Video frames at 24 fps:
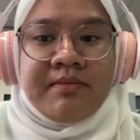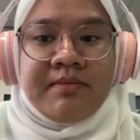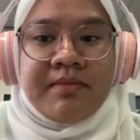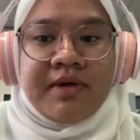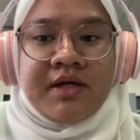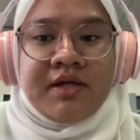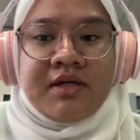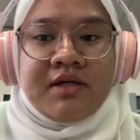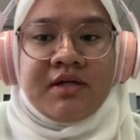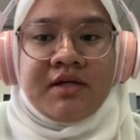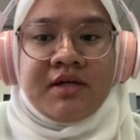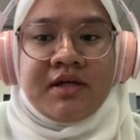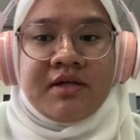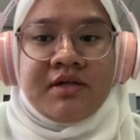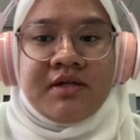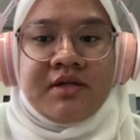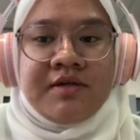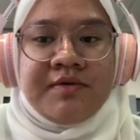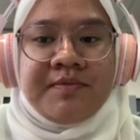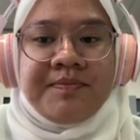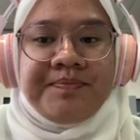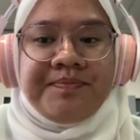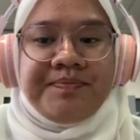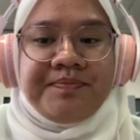by
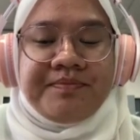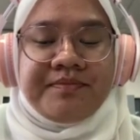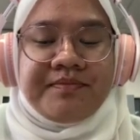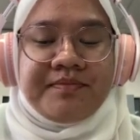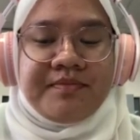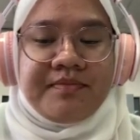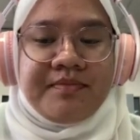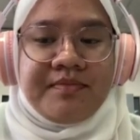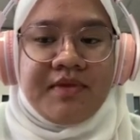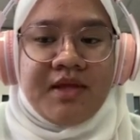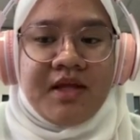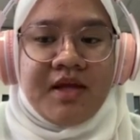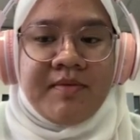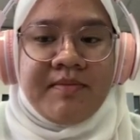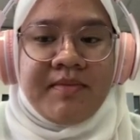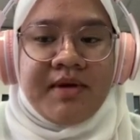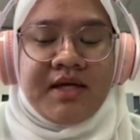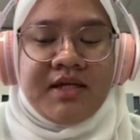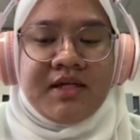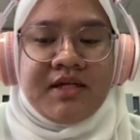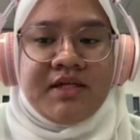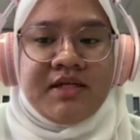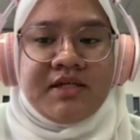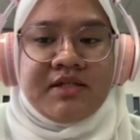another
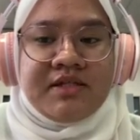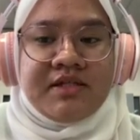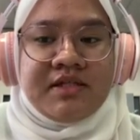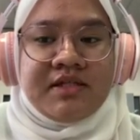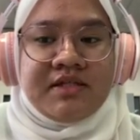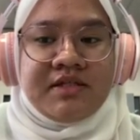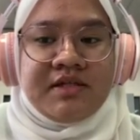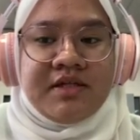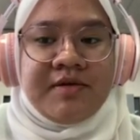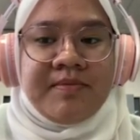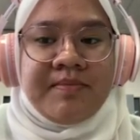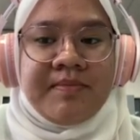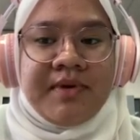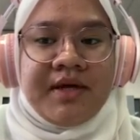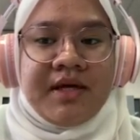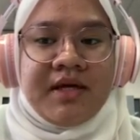manner inconsistent